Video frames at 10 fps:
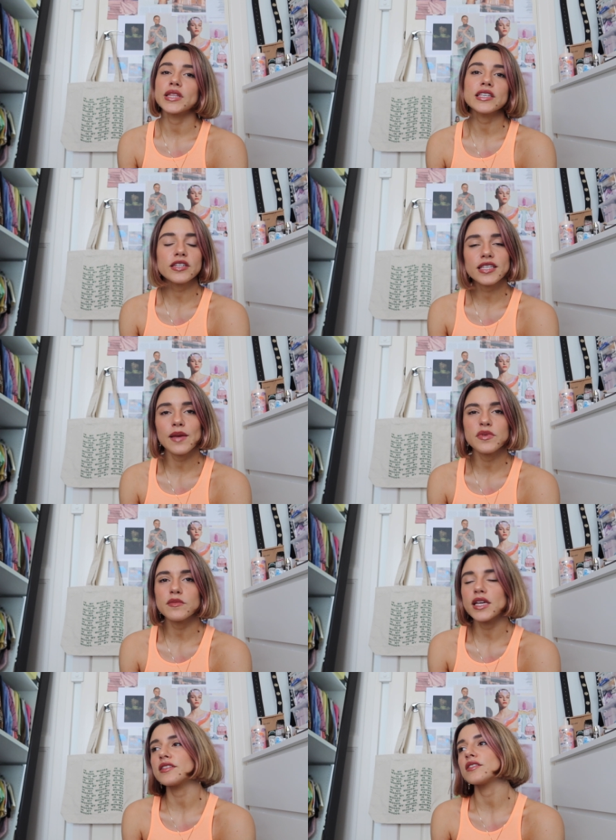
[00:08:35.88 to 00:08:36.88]
this just keeps
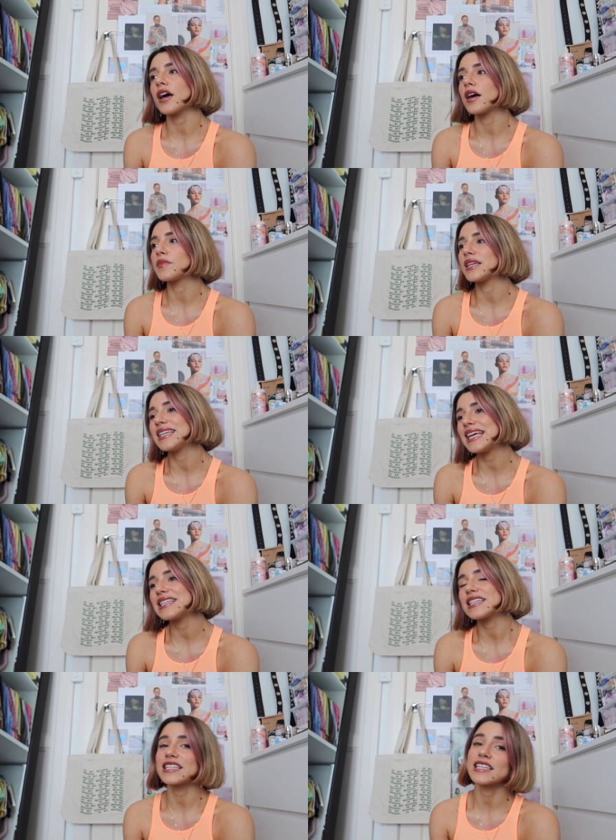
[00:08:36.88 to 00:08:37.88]
them nice and
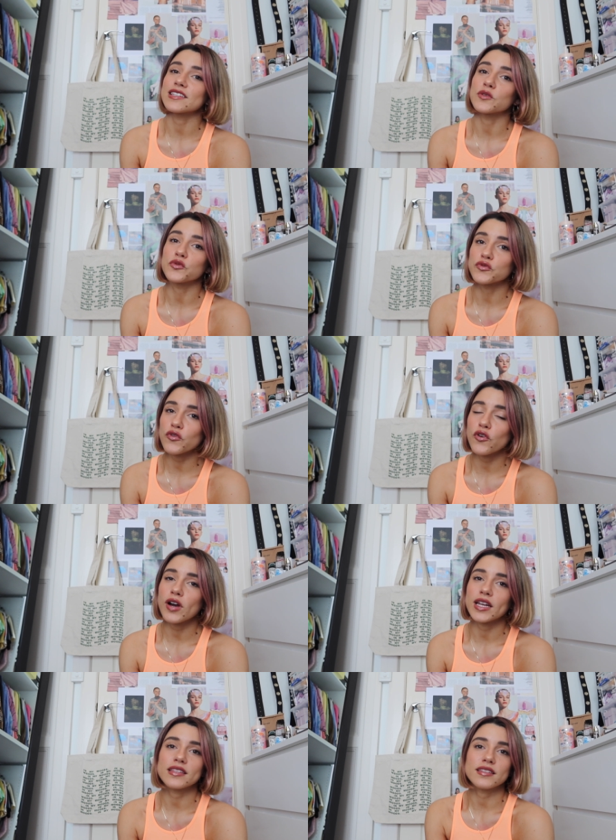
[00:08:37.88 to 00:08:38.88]
neat in this little
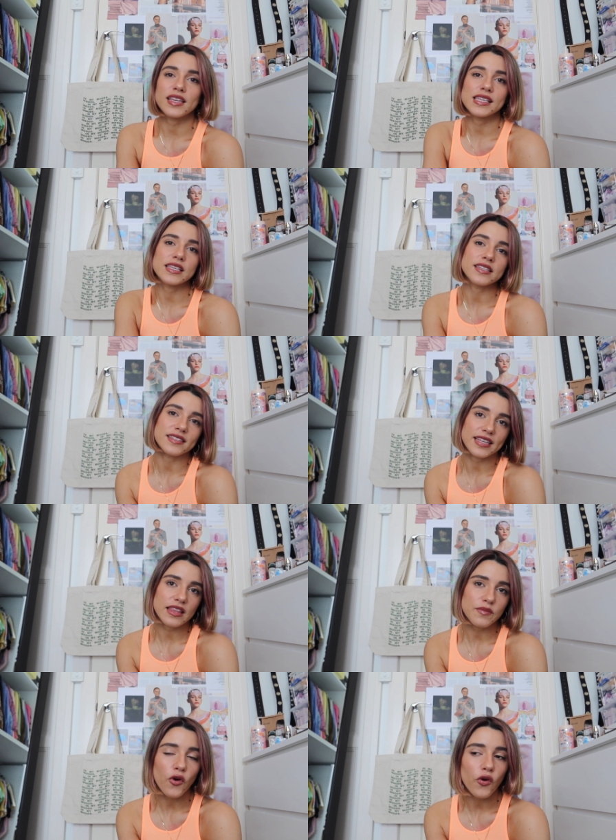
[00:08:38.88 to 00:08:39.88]
drawer, and it's easy to see
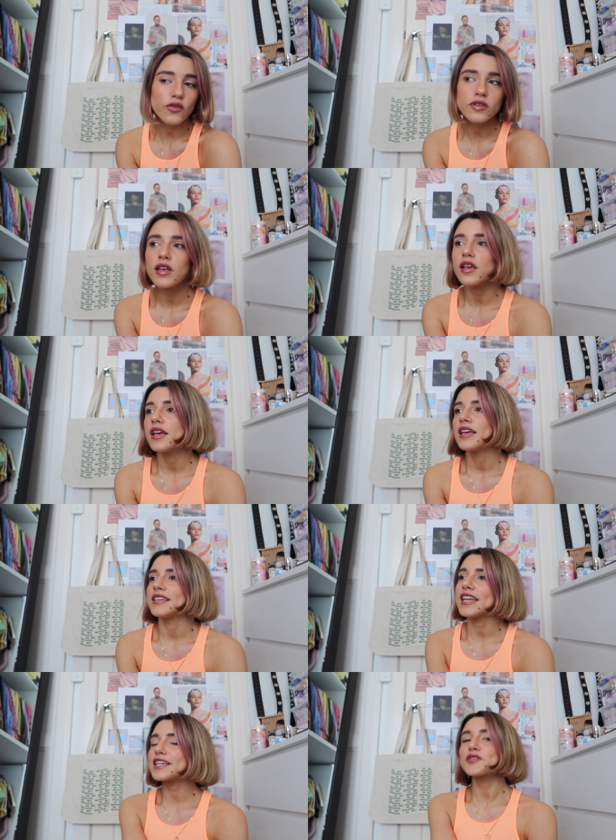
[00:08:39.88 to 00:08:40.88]
them all.
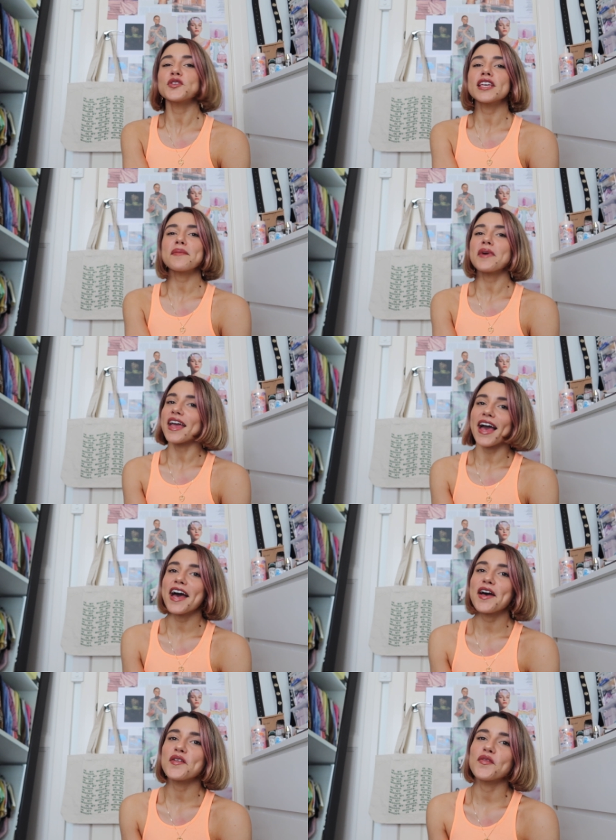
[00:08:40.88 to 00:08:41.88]
Next to them I
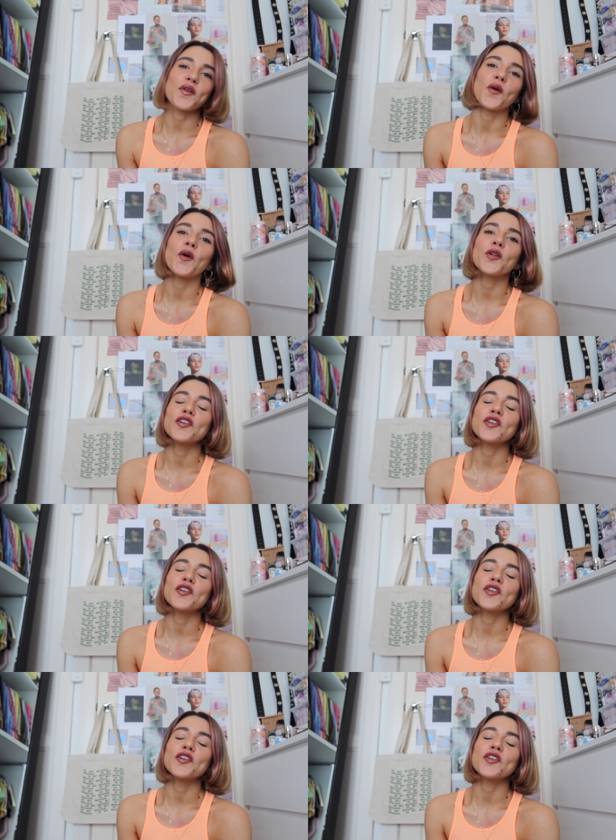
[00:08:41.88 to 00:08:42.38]
have all